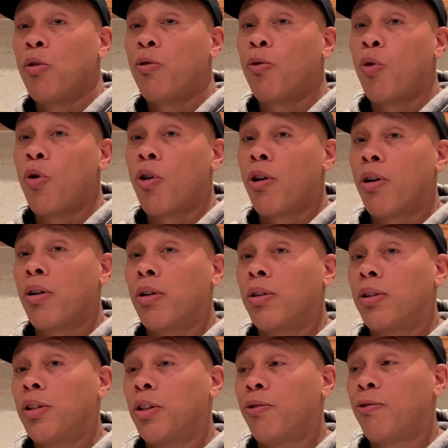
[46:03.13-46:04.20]
For
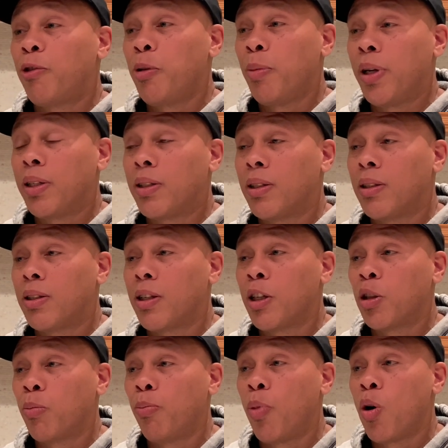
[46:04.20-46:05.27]
the Freemasons,
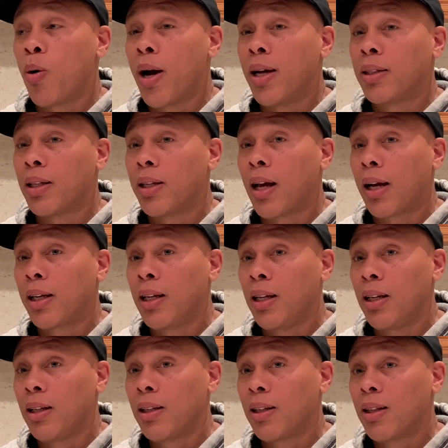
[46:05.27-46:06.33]
it's Boaz and Yakin.